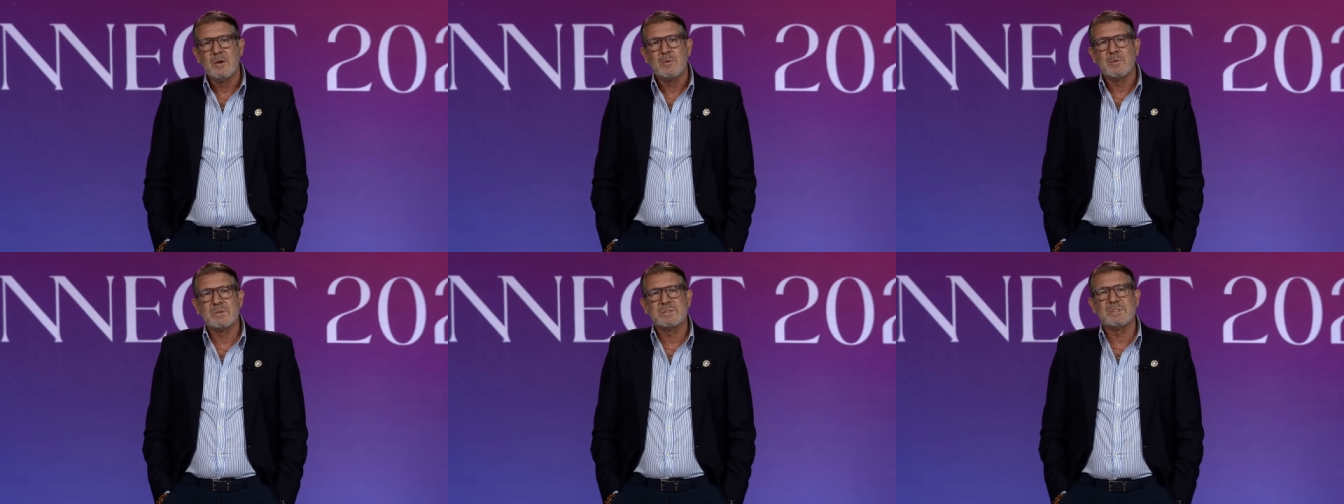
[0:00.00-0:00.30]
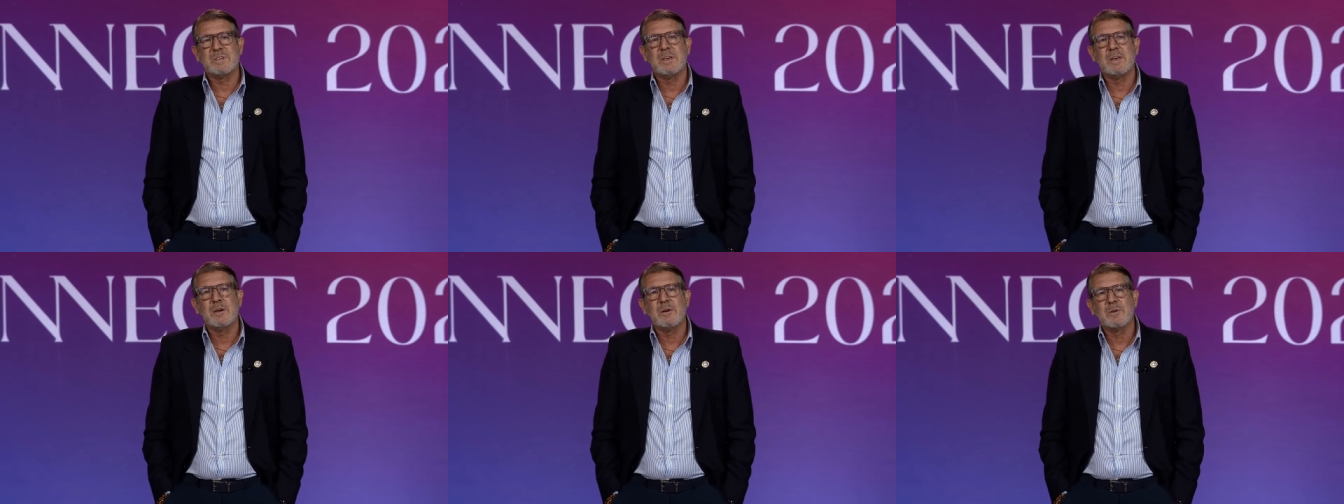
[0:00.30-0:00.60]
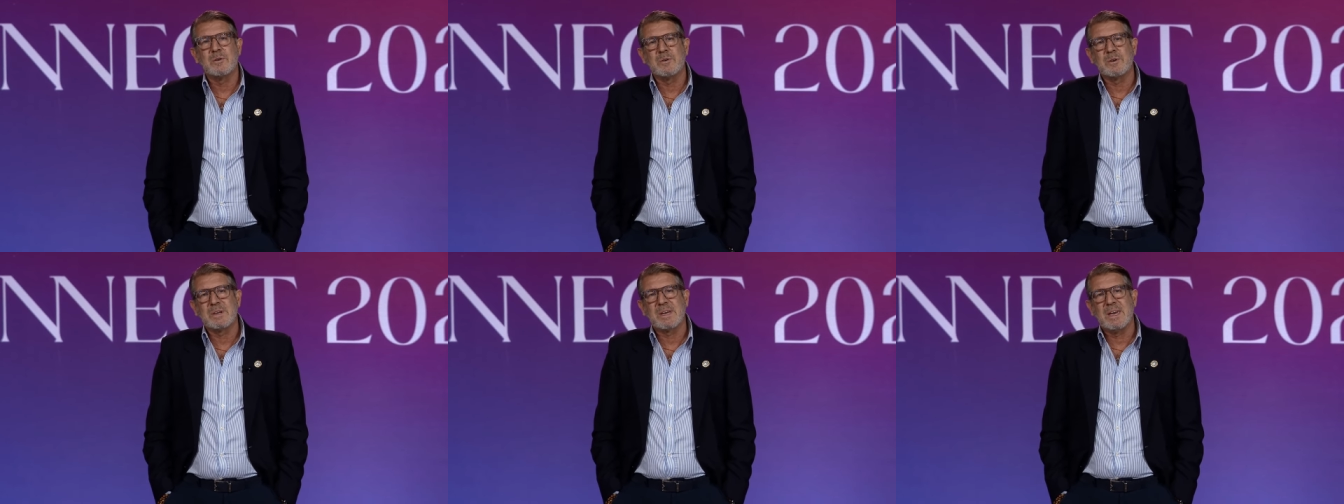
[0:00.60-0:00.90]
We're seeing
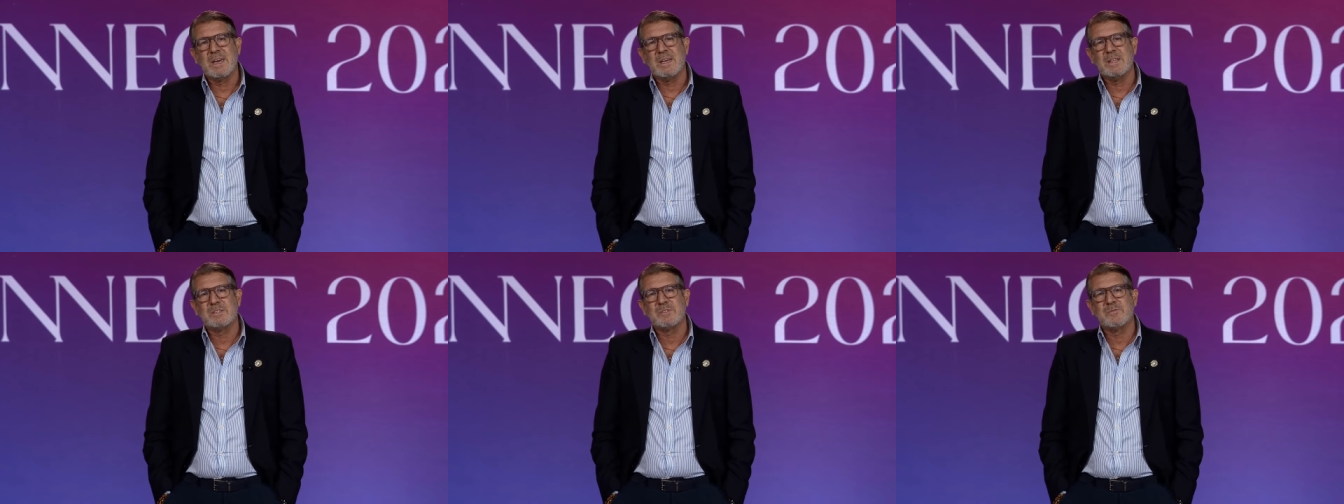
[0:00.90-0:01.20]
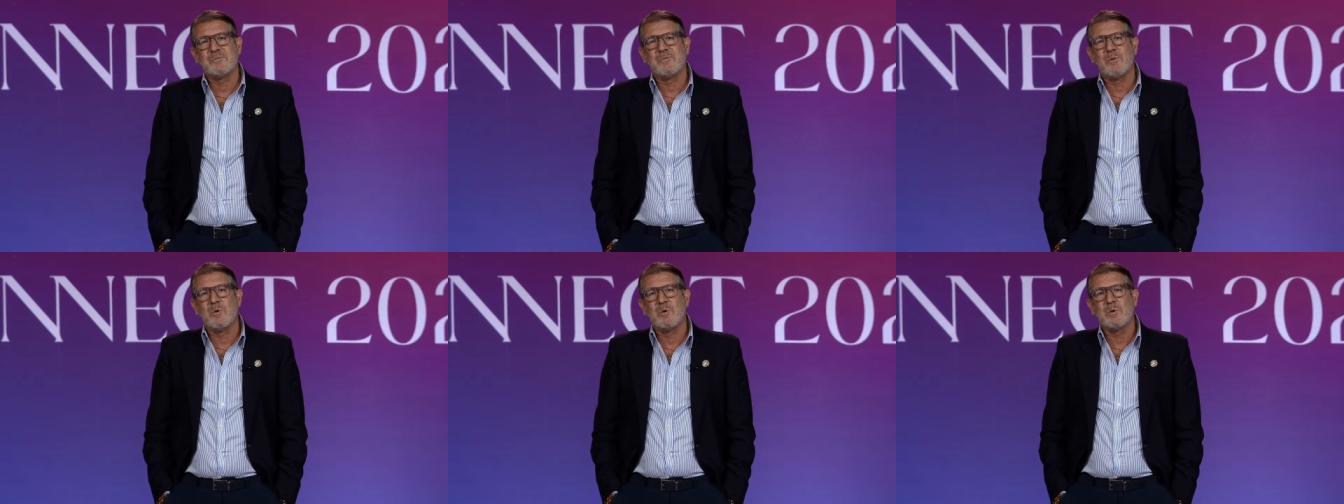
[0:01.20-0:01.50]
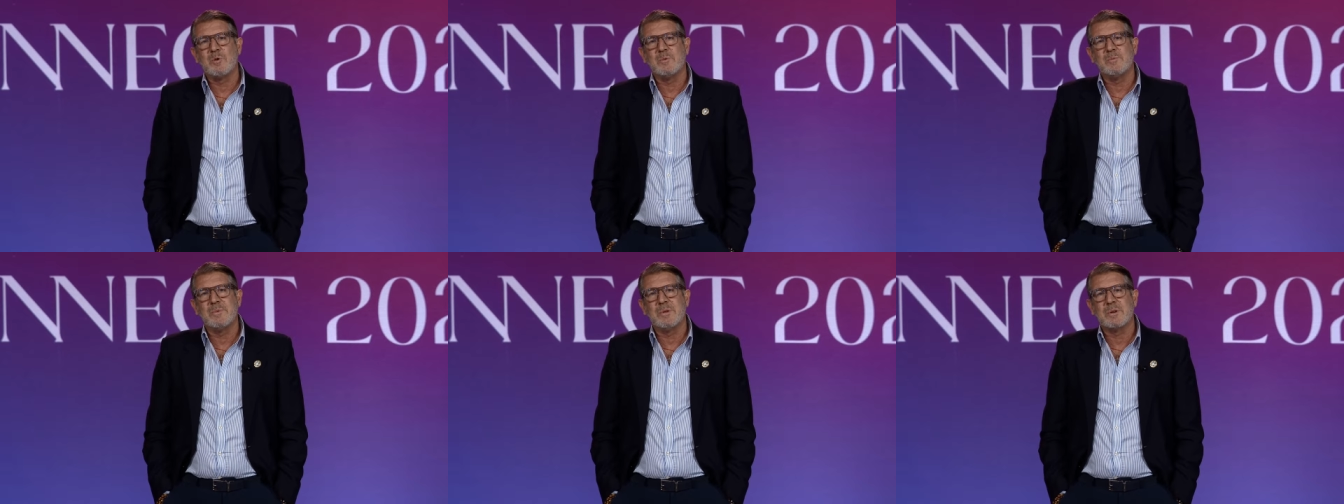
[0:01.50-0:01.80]
hurricanes
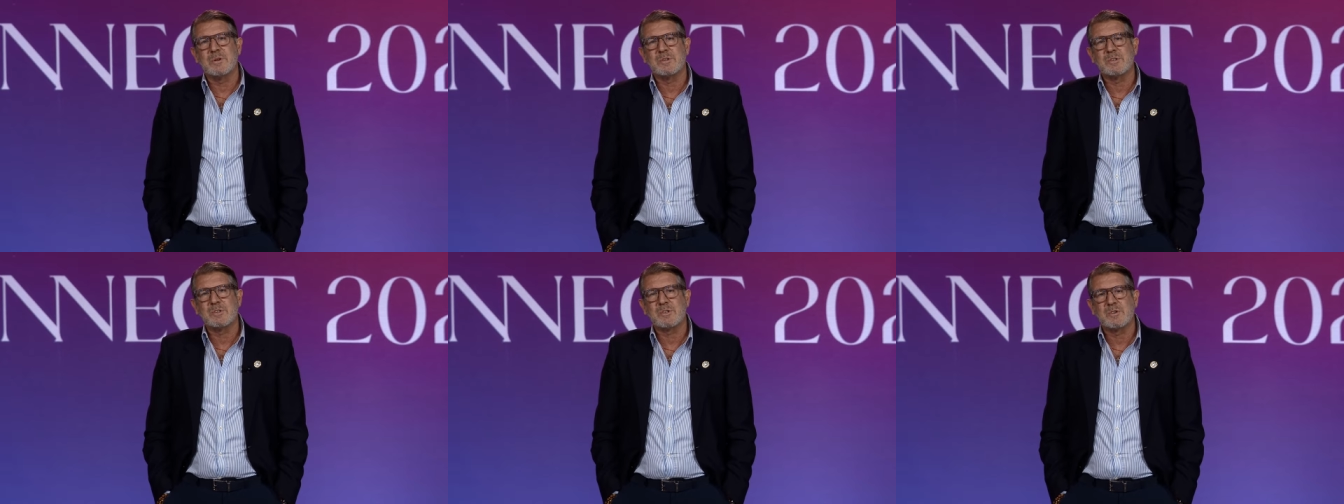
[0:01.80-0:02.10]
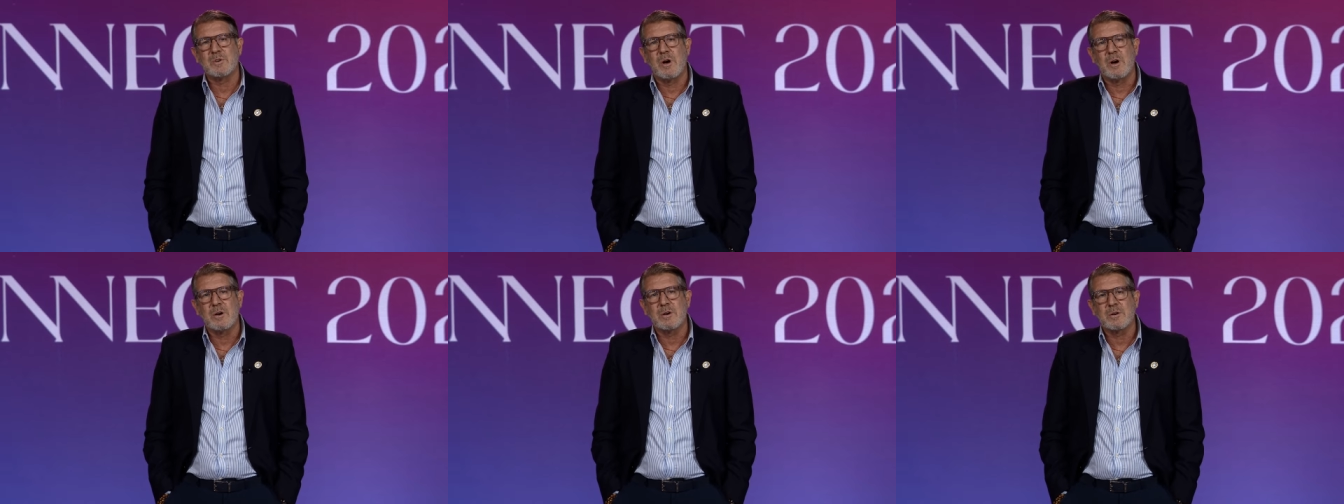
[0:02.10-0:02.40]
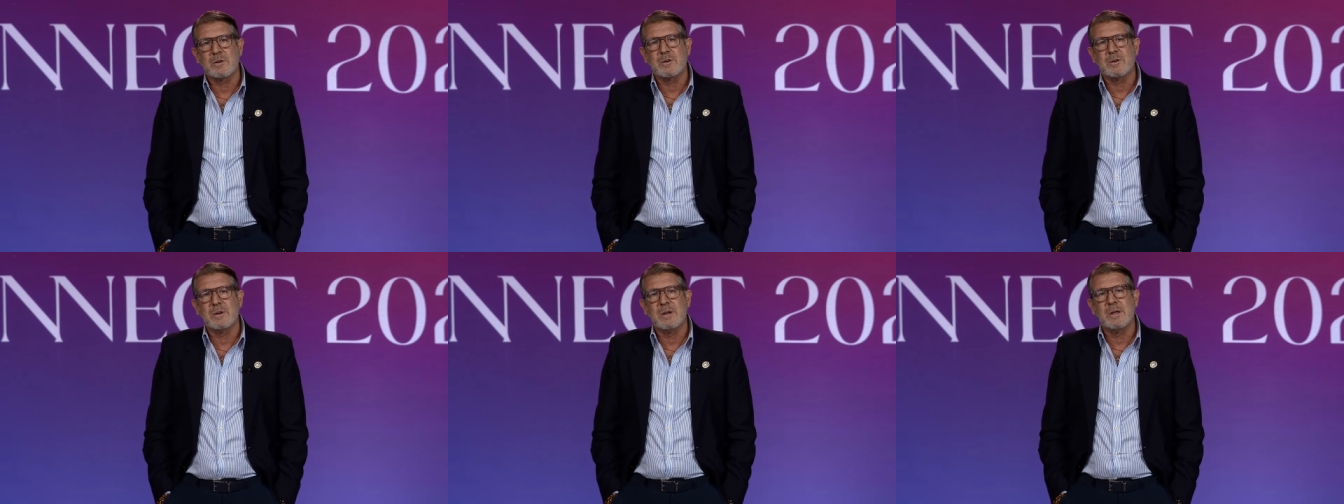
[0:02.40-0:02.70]
form that are
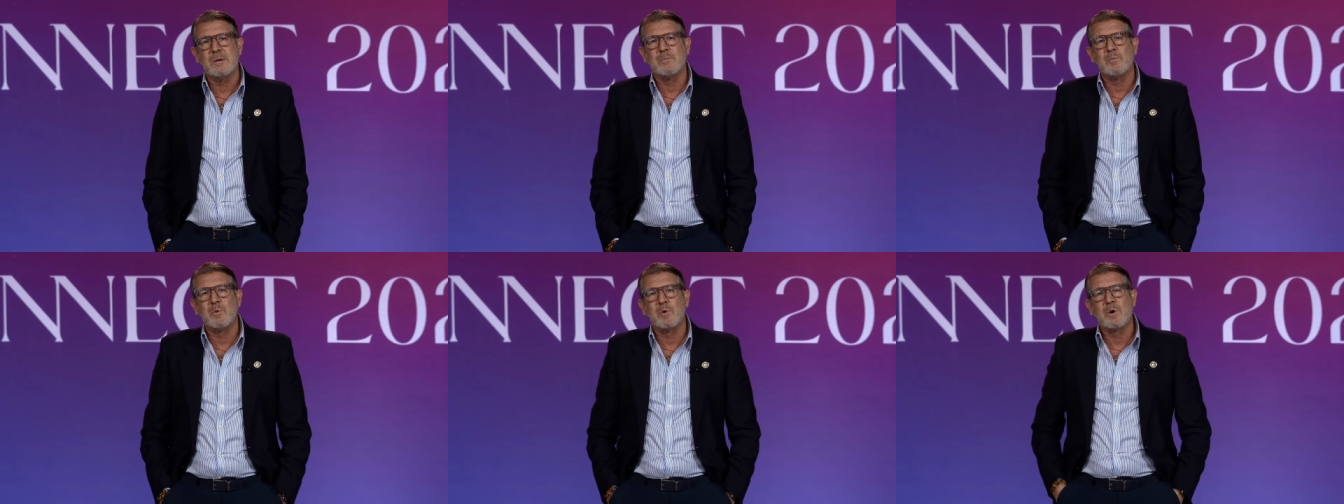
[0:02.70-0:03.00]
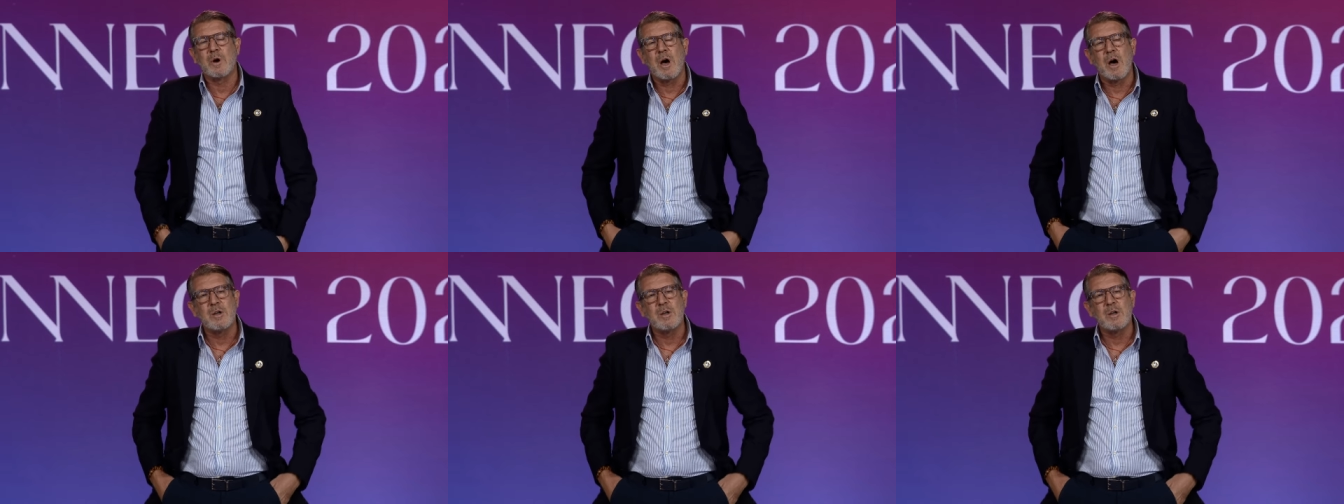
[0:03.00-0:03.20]
stronger and more